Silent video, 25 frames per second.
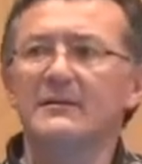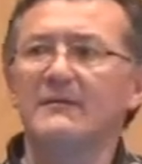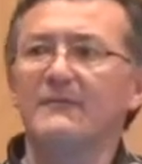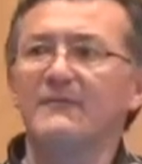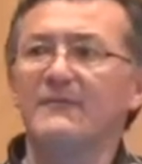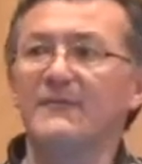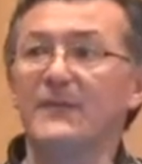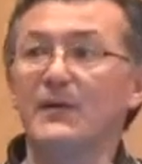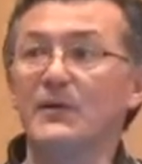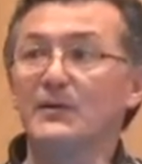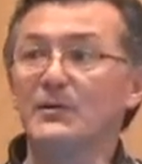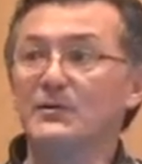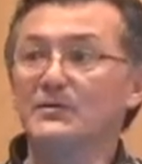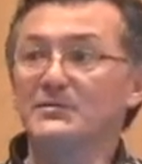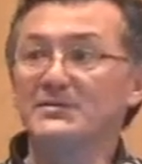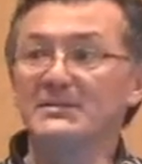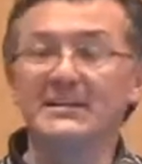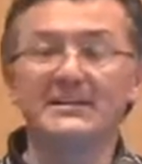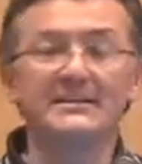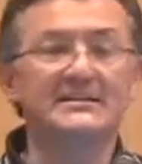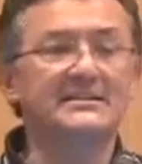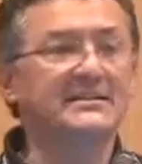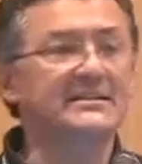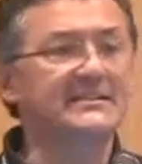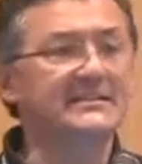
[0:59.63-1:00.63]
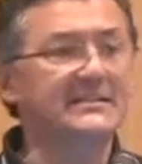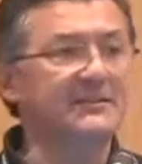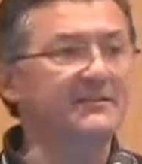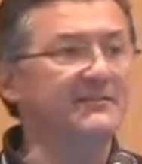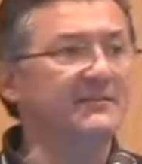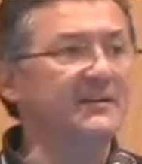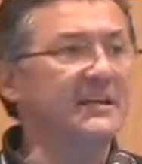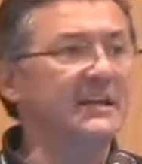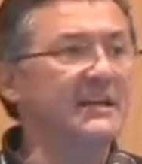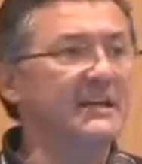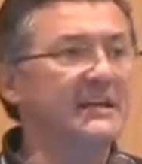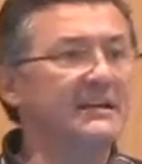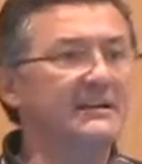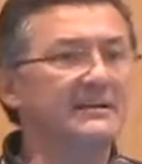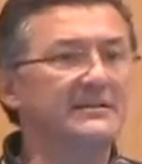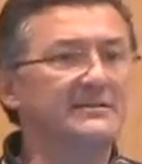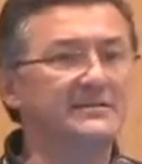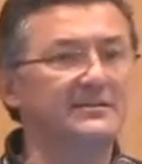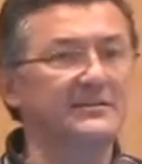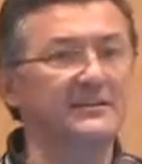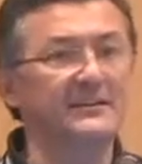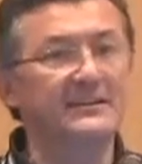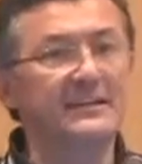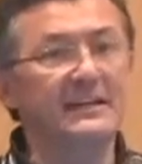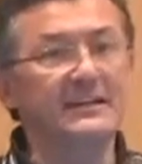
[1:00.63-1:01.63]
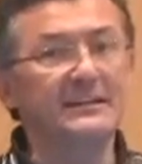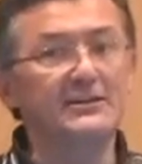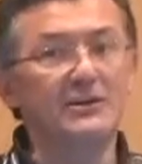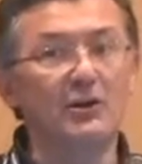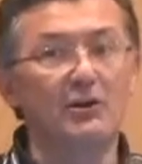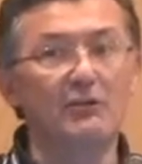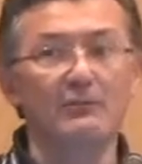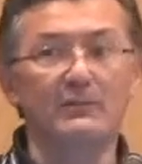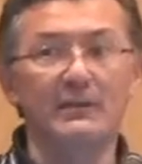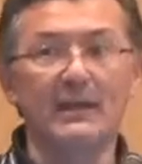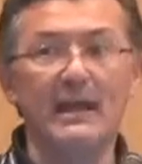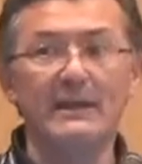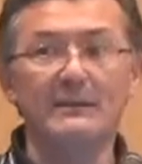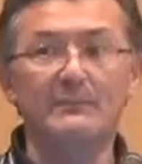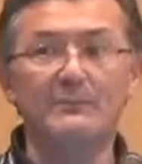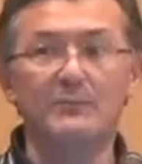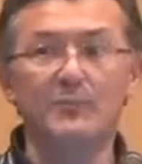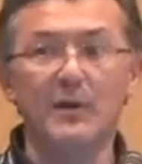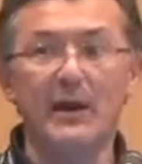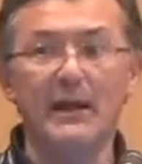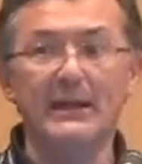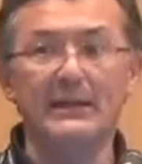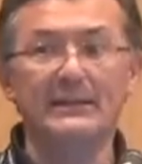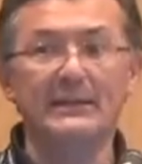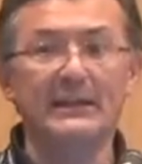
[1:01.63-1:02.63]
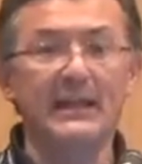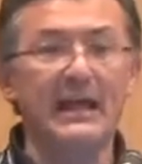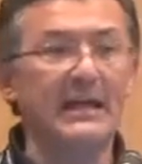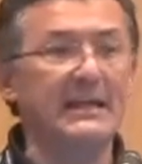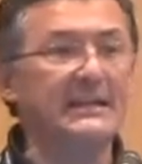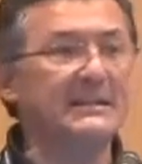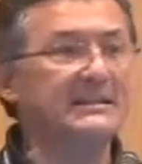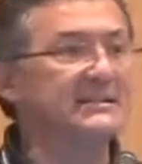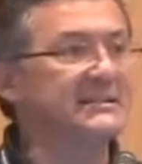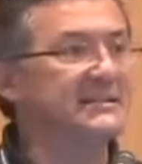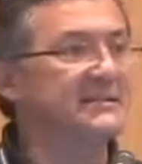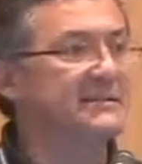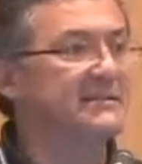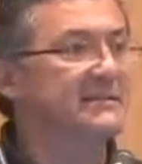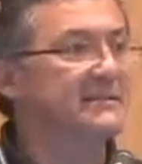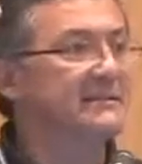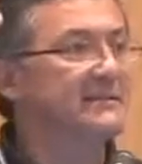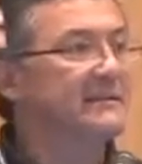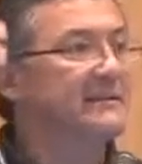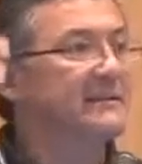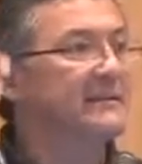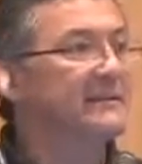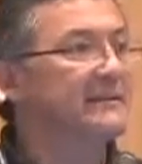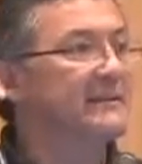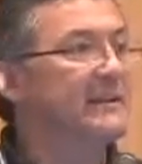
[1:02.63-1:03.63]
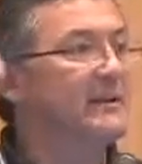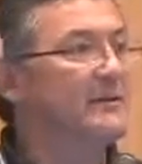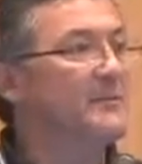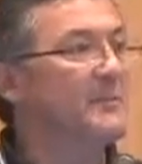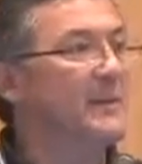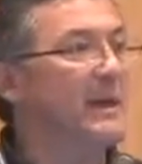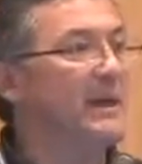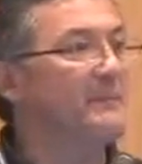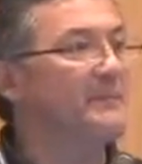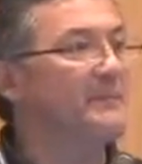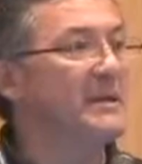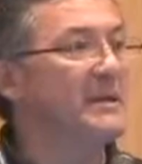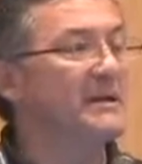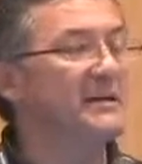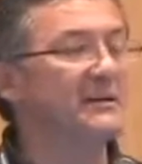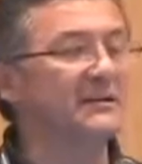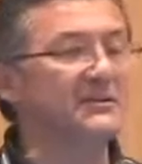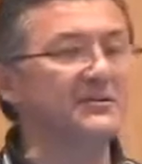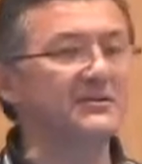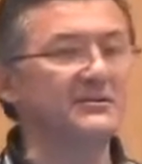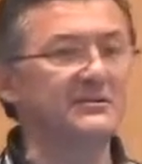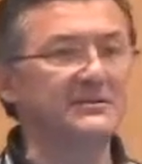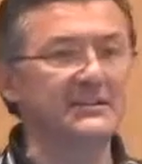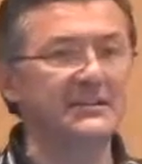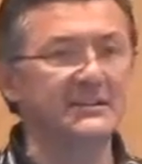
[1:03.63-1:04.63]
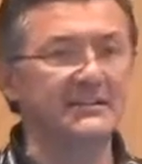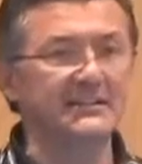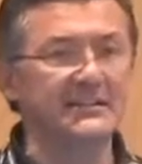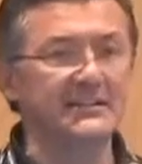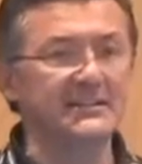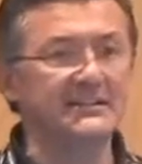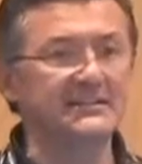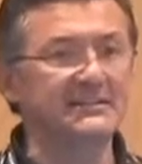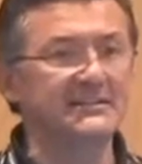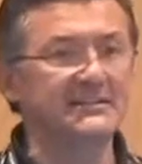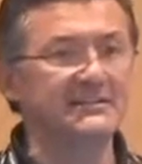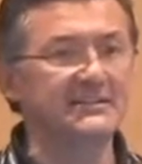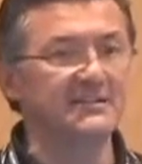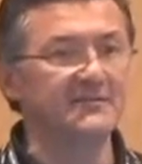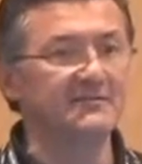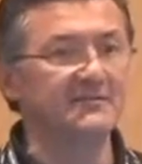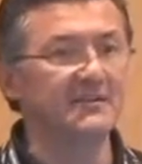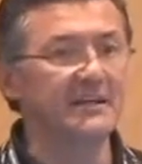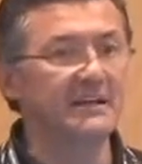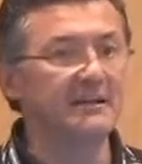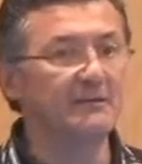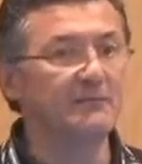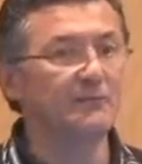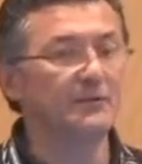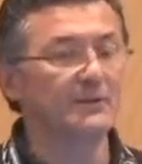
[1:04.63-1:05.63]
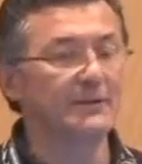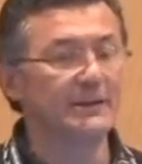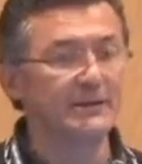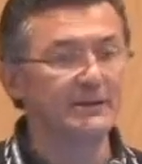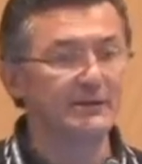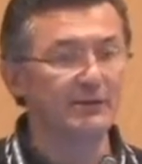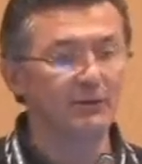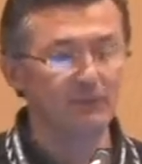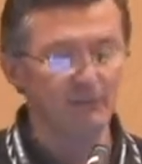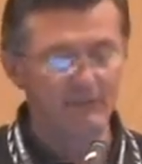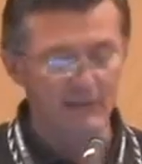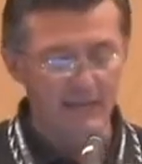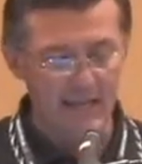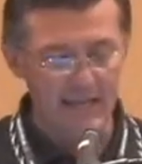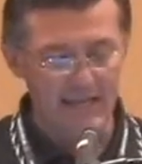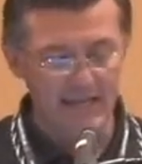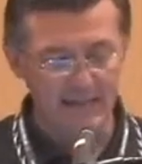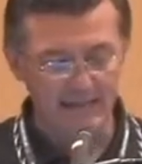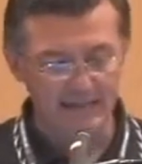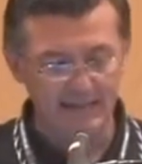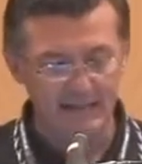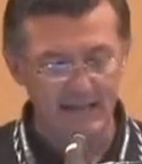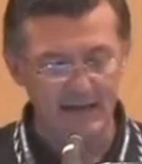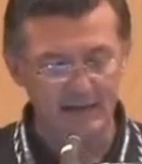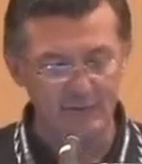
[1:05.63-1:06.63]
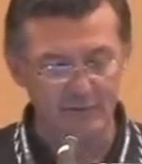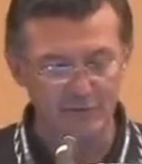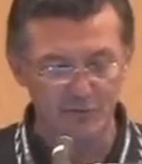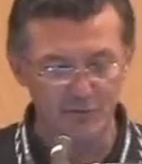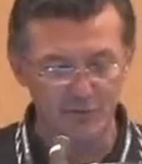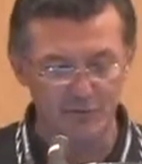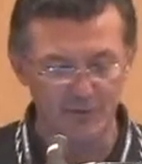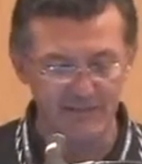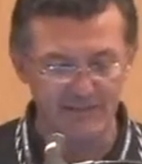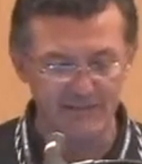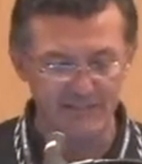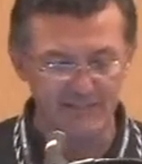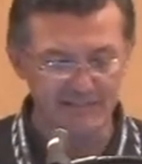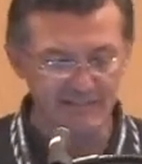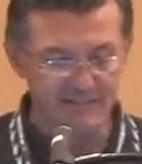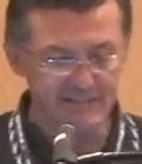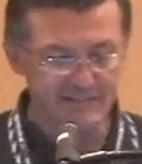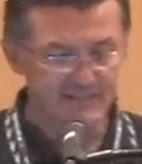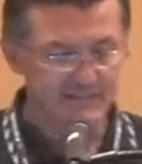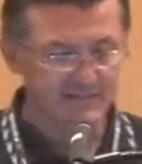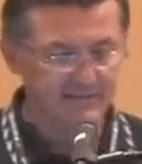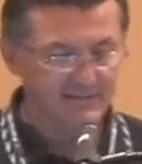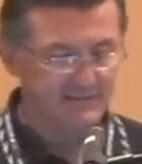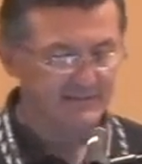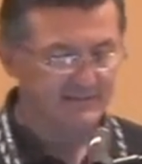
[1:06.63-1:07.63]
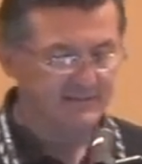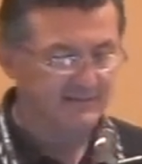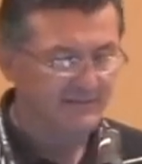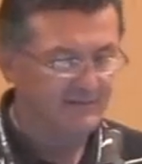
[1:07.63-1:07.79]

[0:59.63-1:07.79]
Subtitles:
photosensitivity, so that they don't like bright lights. There may acoustic sensitivity, where they don't like loud noises.